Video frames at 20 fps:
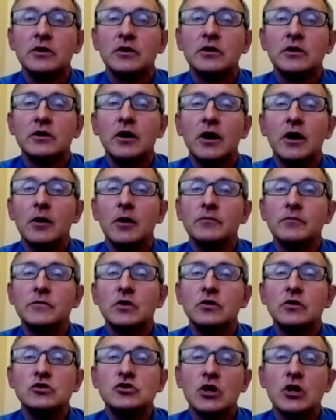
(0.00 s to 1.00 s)
to
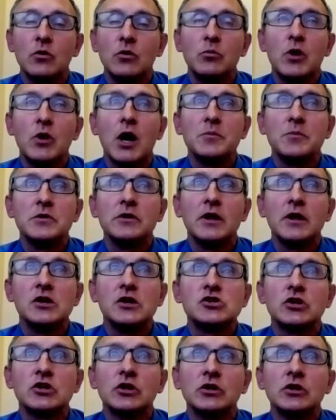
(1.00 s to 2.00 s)
the general
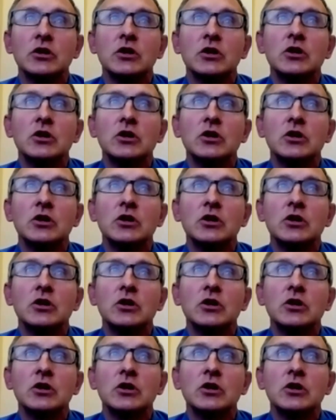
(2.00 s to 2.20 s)
population.